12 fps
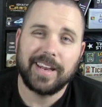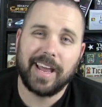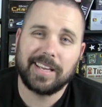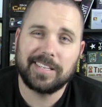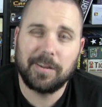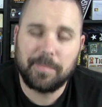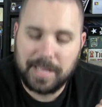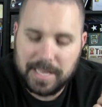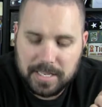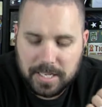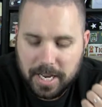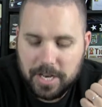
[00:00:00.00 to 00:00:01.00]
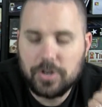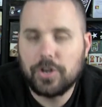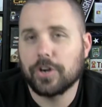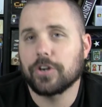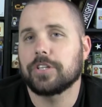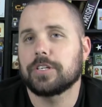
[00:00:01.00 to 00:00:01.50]
Next up is
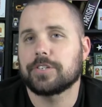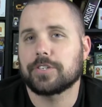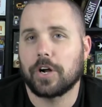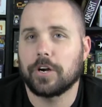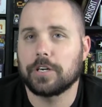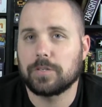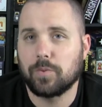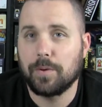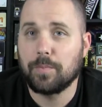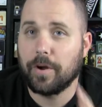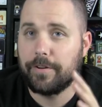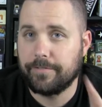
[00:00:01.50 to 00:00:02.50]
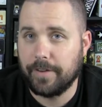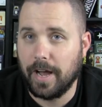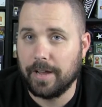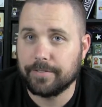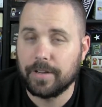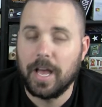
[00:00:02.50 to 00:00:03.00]
Endure the Stars
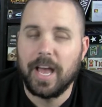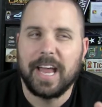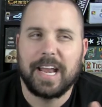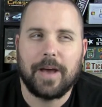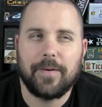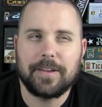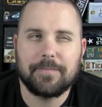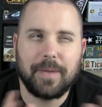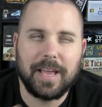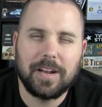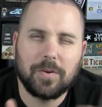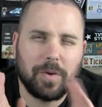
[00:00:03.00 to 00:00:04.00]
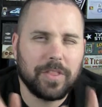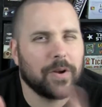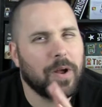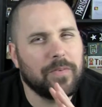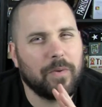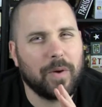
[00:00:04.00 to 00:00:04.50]
1.5. Now, I debated on whether
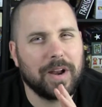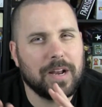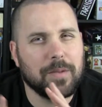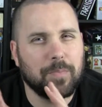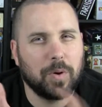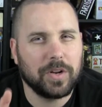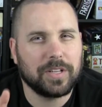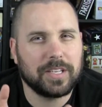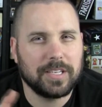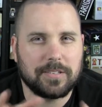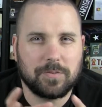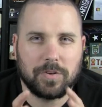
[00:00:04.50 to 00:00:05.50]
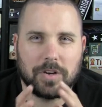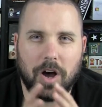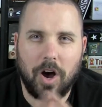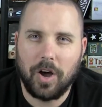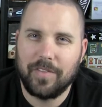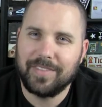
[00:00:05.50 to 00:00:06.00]
I wanted to put this one
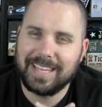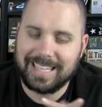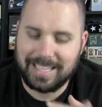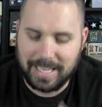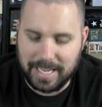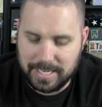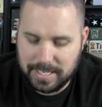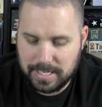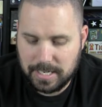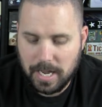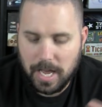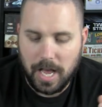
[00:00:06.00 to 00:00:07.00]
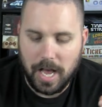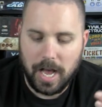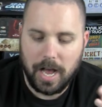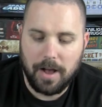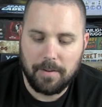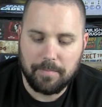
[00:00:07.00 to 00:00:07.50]
on the list.
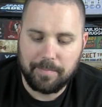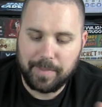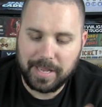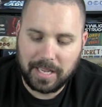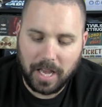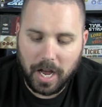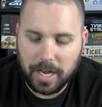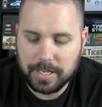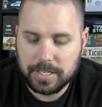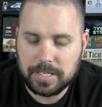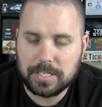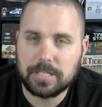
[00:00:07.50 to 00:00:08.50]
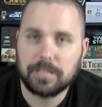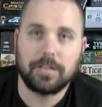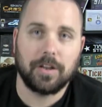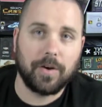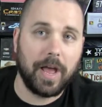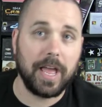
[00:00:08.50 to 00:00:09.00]
Because,
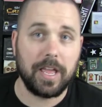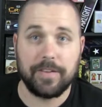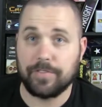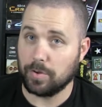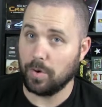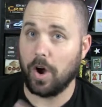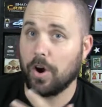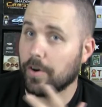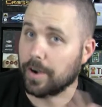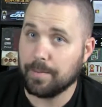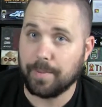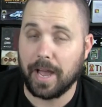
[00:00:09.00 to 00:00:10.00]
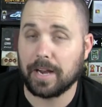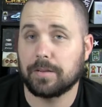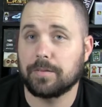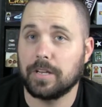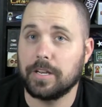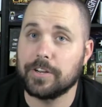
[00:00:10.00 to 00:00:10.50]
if you already
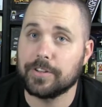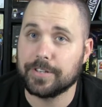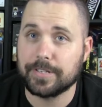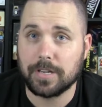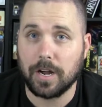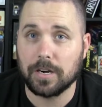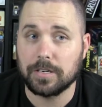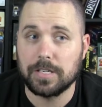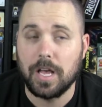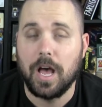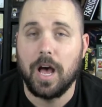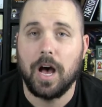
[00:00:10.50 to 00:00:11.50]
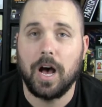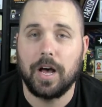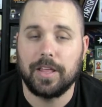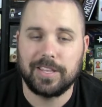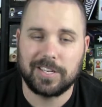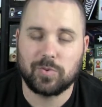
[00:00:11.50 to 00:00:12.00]
backed Endure the Stars,
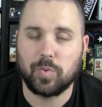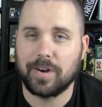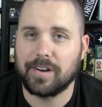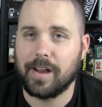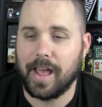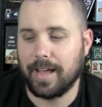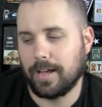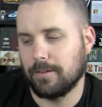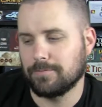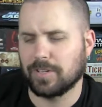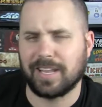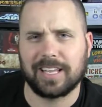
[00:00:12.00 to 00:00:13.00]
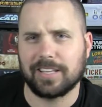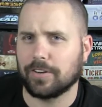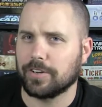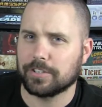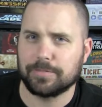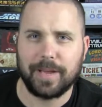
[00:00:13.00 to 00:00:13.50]
this one comes with like a
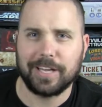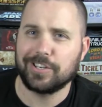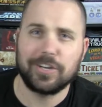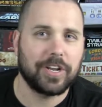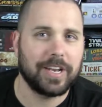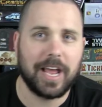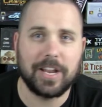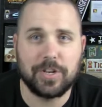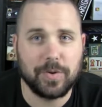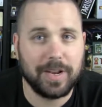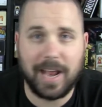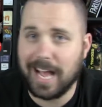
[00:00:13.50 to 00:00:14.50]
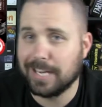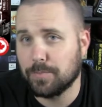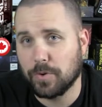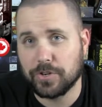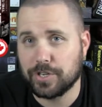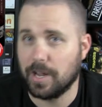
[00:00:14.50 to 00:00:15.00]
little expansion you can add to it, adds
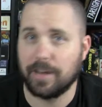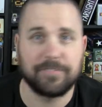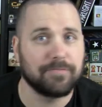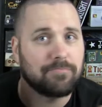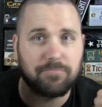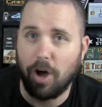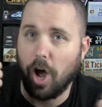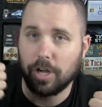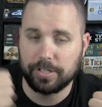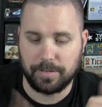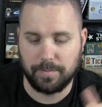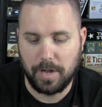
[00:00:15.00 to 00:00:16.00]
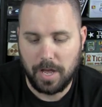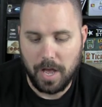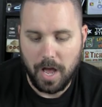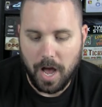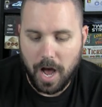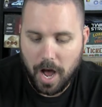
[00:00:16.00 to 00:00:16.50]
more stuff, awesome.
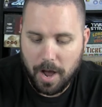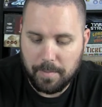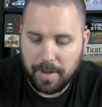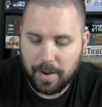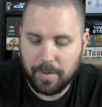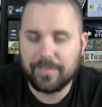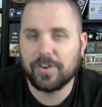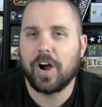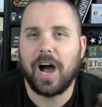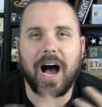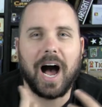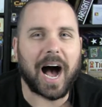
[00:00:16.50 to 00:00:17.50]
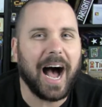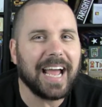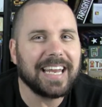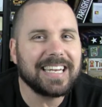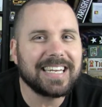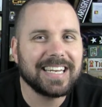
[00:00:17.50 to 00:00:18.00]
However,
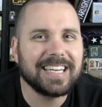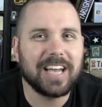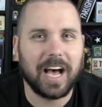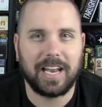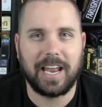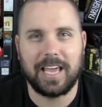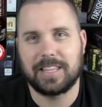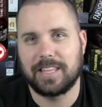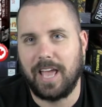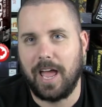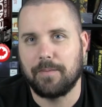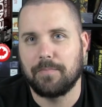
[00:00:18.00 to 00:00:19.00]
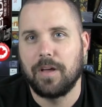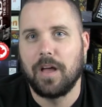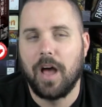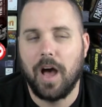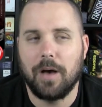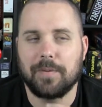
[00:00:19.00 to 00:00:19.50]
I did not like the game,
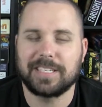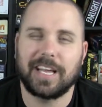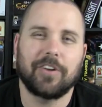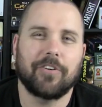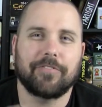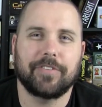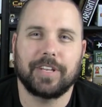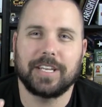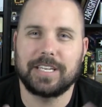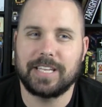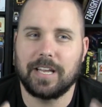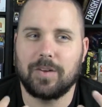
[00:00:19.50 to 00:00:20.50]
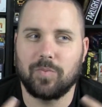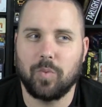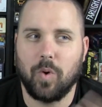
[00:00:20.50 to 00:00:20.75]
because I don't feel it did